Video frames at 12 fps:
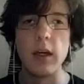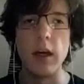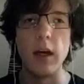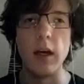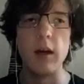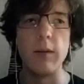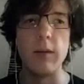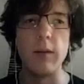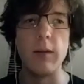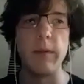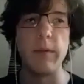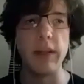And
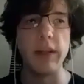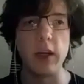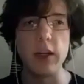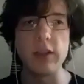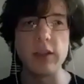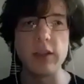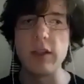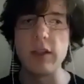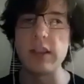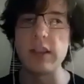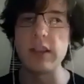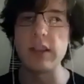then also this like
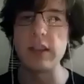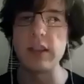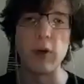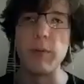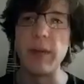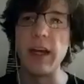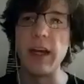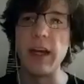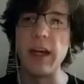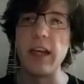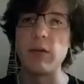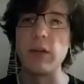super opaque
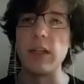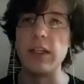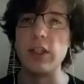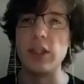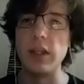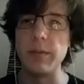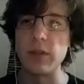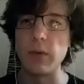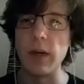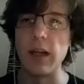relationship as well.